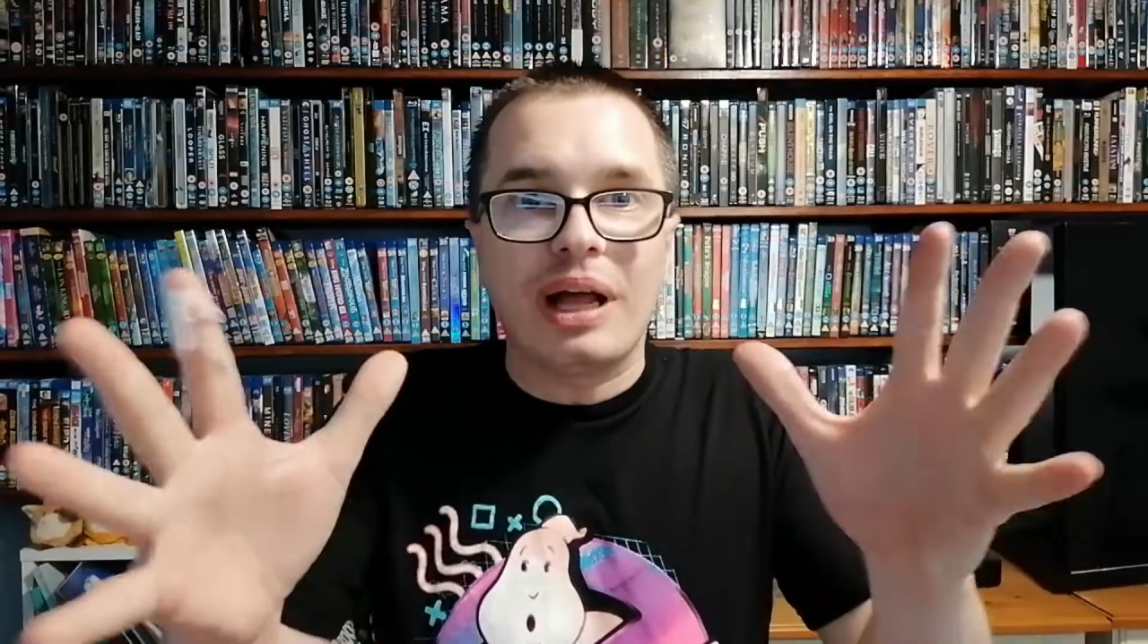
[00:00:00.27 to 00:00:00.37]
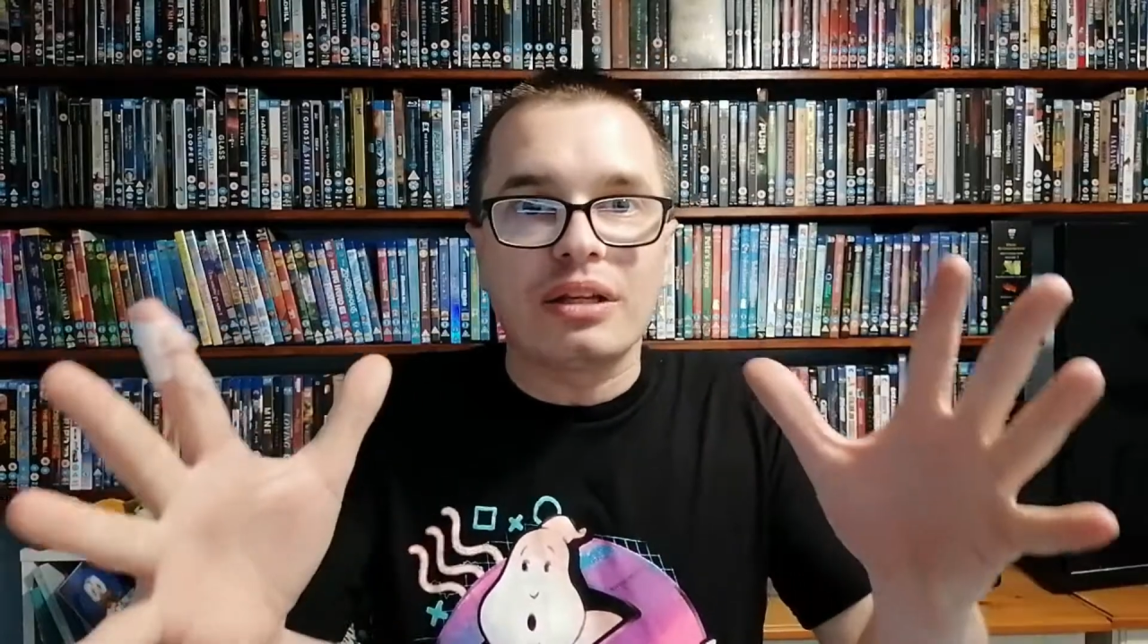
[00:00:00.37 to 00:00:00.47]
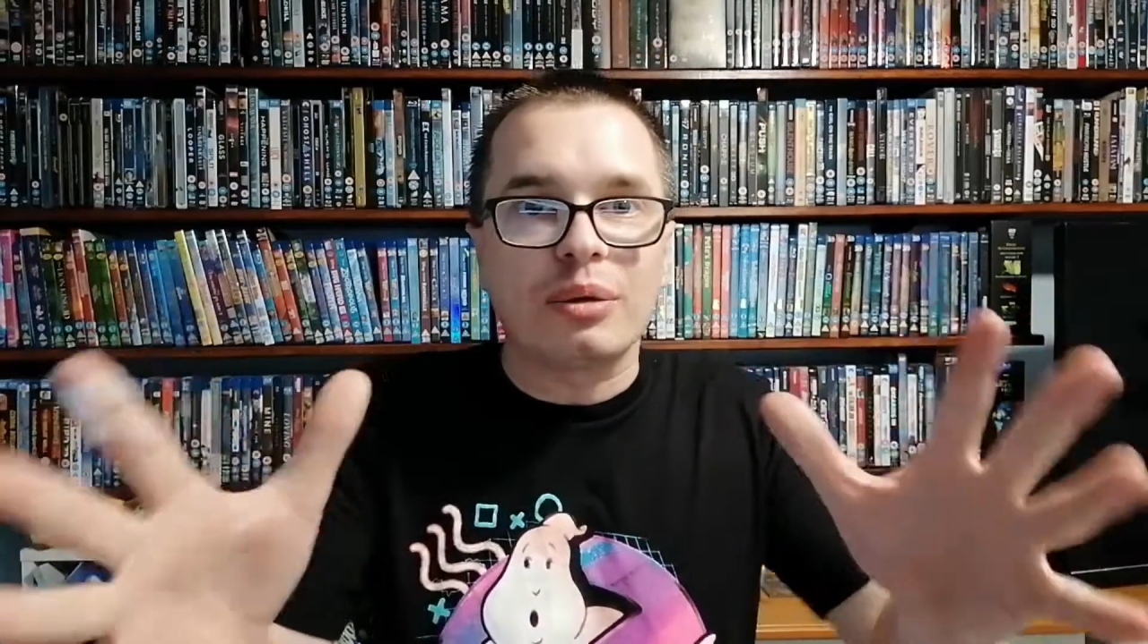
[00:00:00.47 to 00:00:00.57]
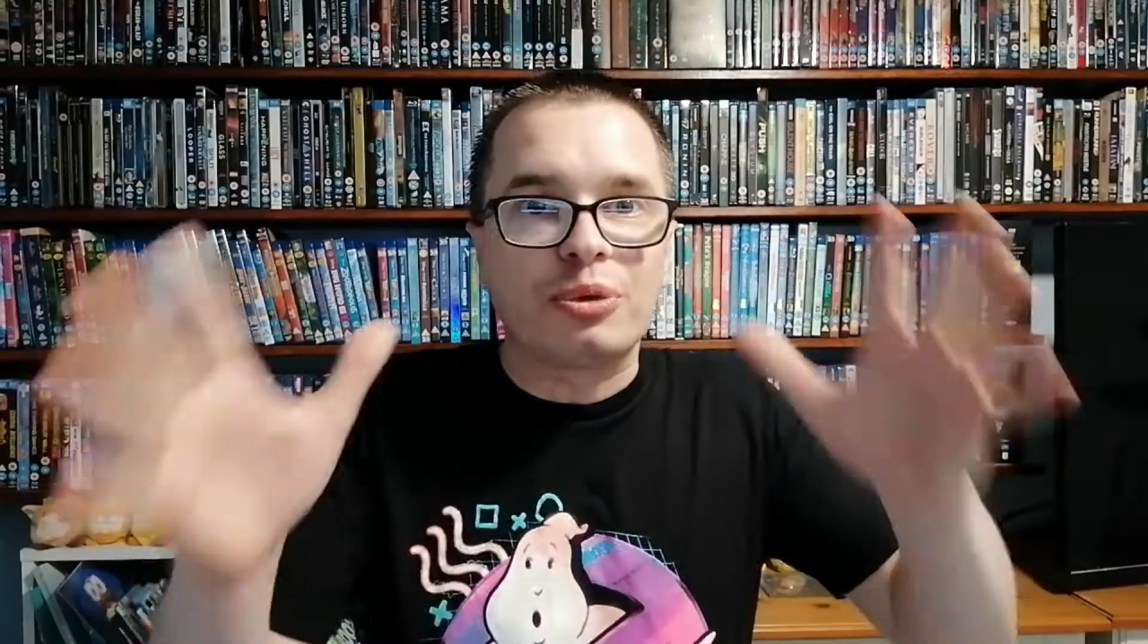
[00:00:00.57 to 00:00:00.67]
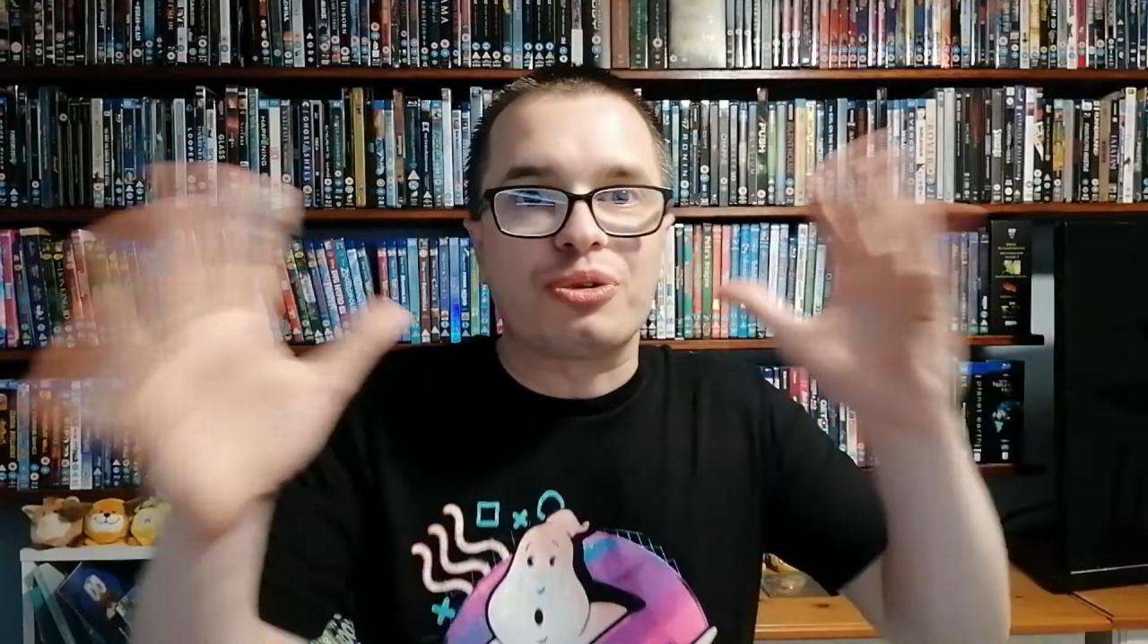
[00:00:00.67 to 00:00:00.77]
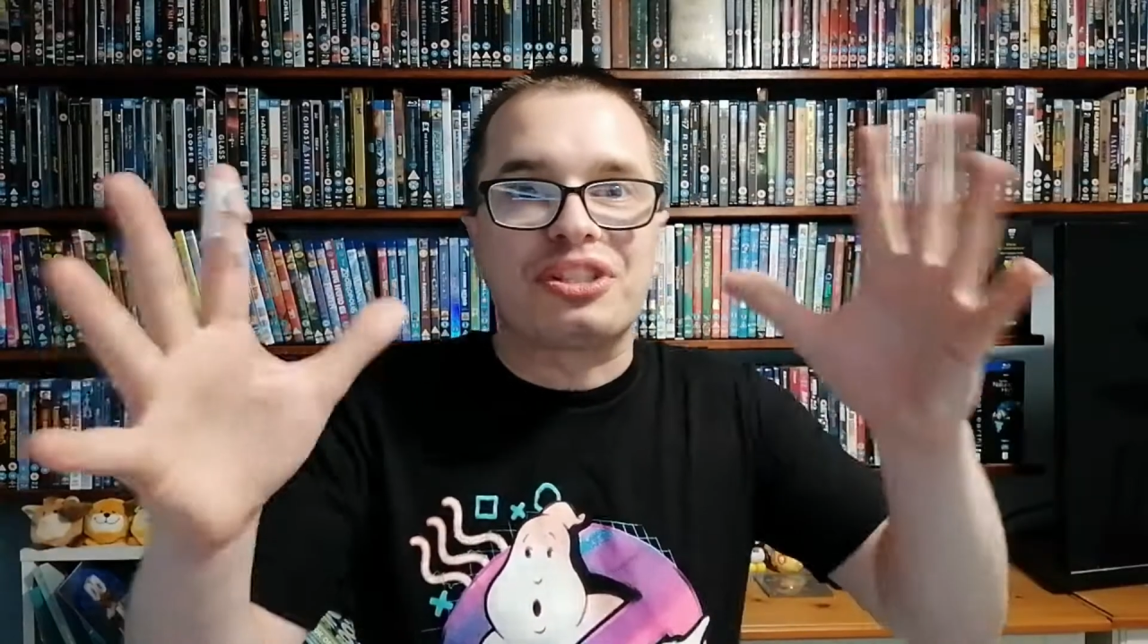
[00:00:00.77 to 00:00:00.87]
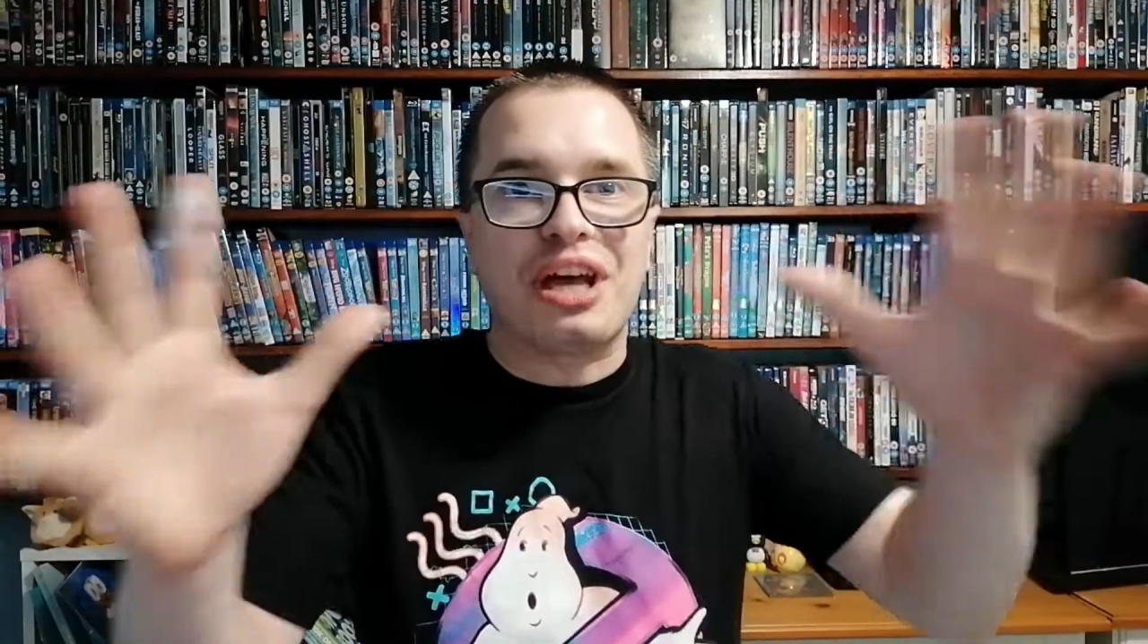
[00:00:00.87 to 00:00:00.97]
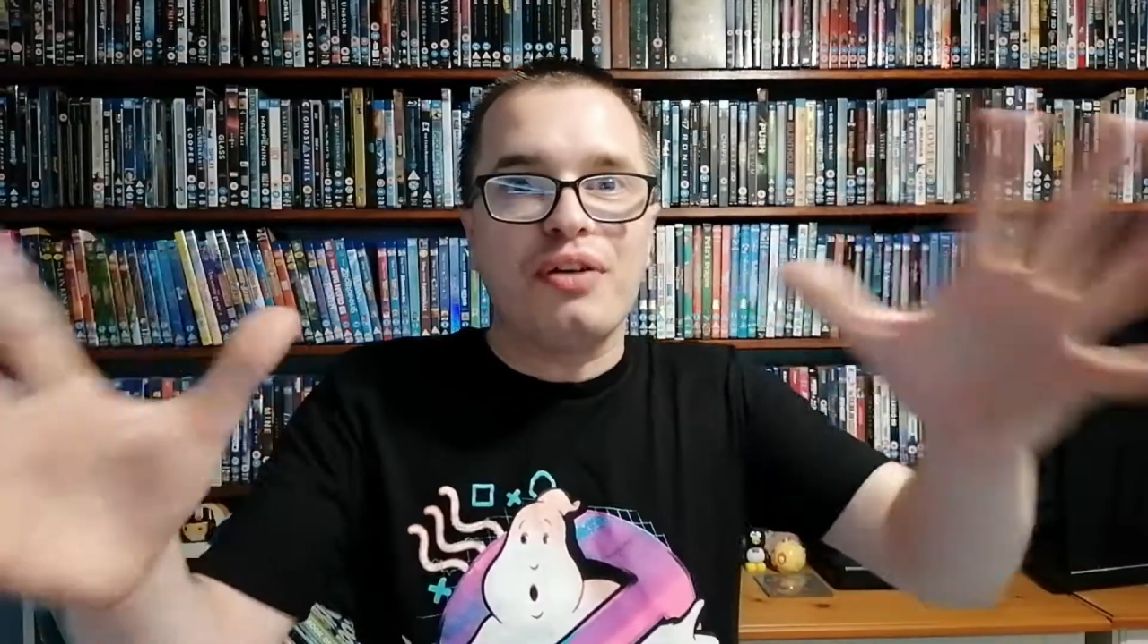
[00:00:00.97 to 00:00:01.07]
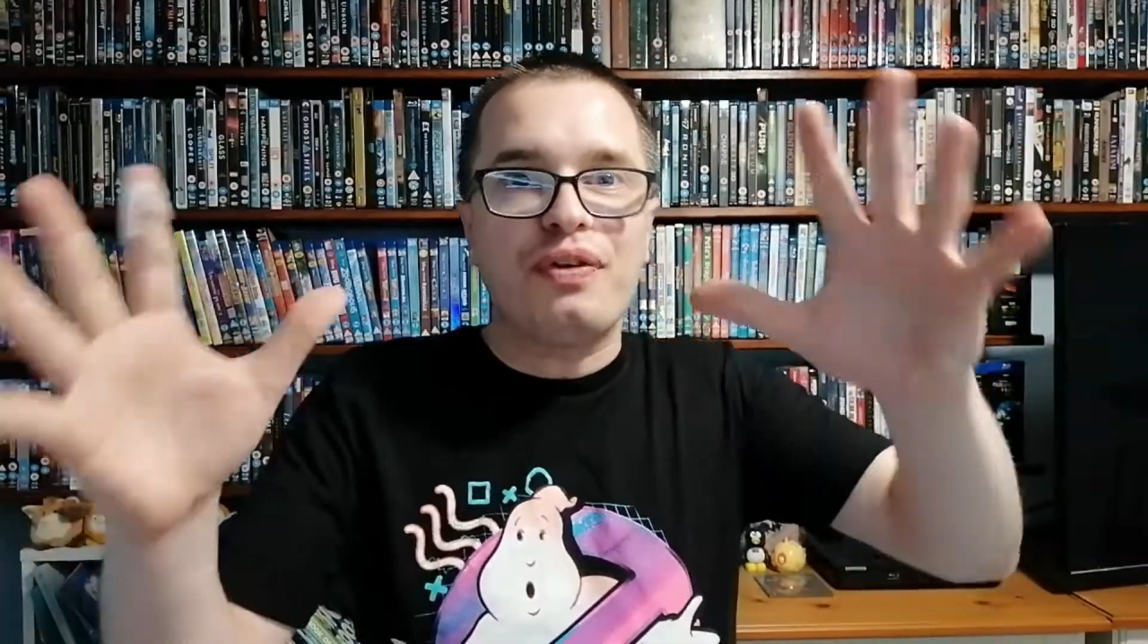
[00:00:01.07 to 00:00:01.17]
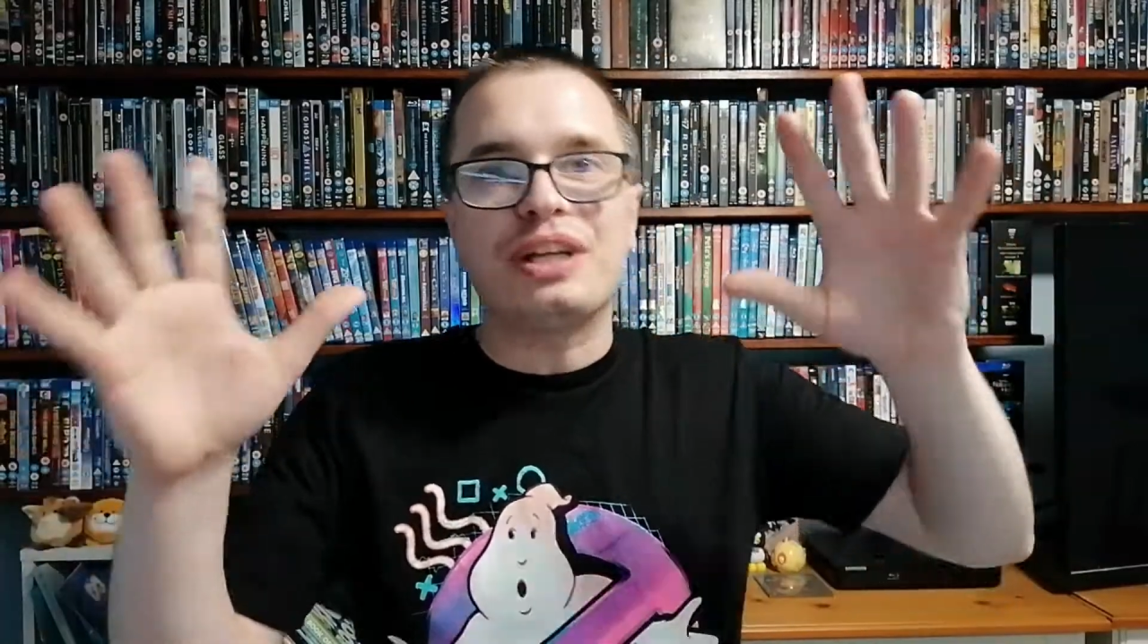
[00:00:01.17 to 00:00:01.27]
and welcome to the
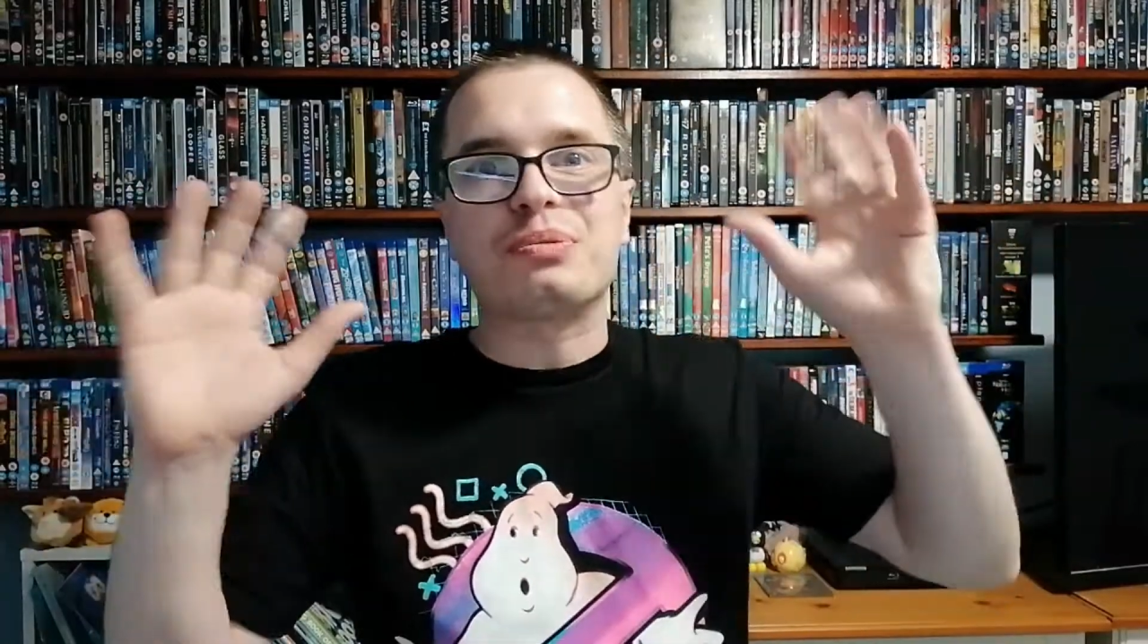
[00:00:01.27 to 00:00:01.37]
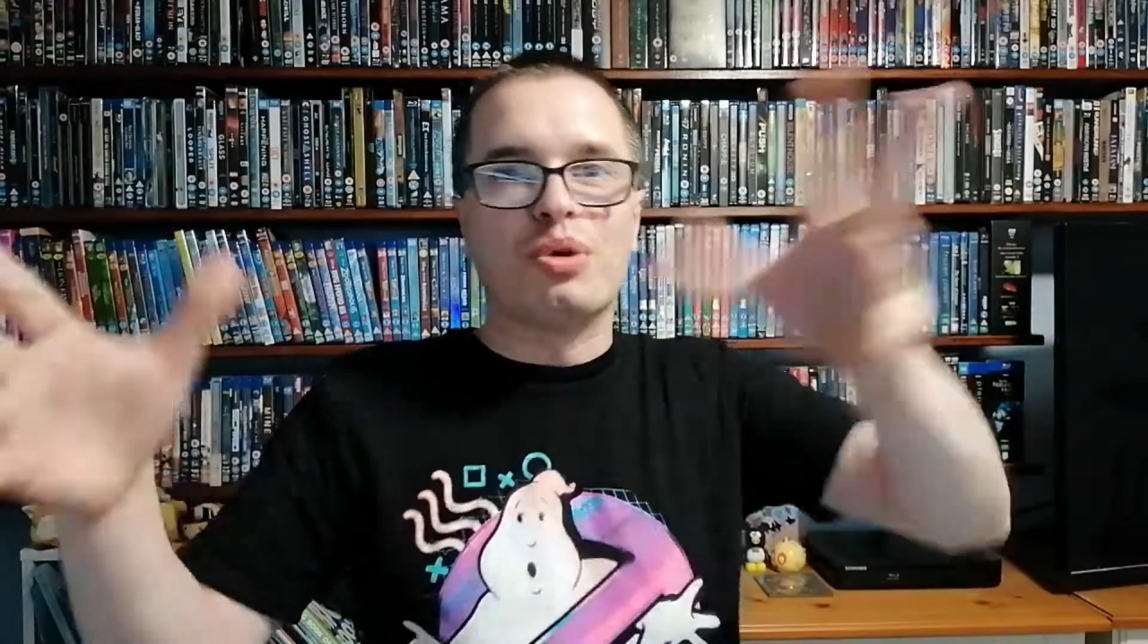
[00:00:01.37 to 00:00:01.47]
SciFirst